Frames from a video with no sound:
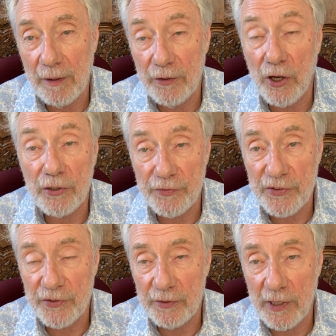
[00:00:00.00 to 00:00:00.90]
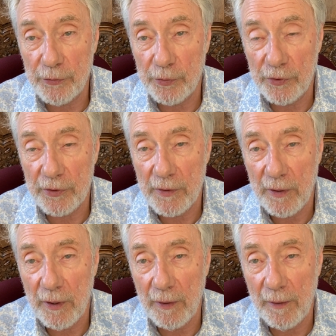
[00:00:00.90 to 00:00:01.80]
artificial network,
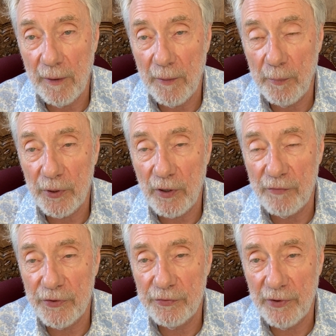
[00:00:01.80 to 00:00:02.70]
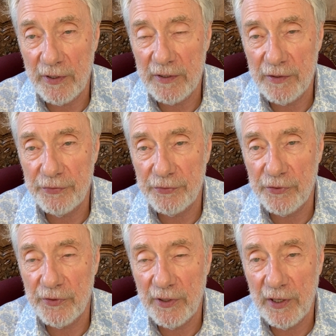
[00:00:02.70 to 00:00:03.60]
but of a very
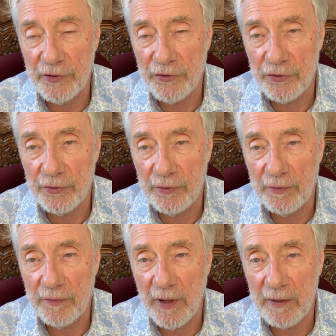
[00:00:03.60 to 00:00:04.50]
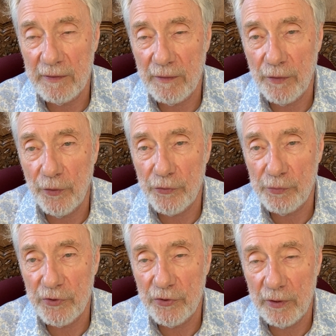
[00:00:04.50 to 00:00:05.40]
different nature than those
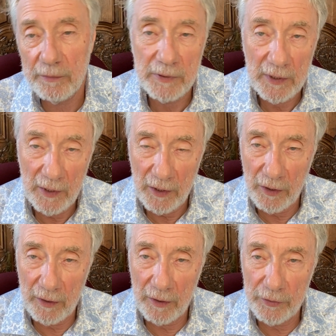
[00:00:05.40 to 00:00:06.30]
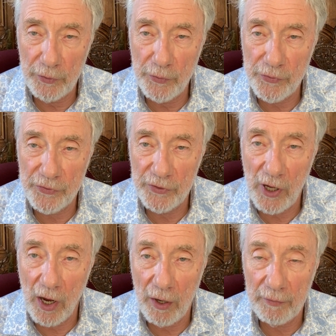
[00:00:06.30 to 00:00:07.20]
which are used
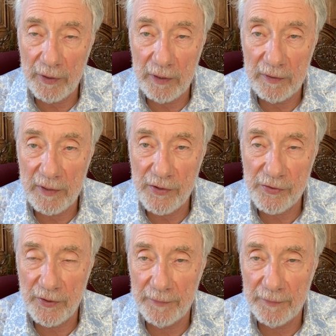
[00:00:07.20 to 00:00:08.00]
now in these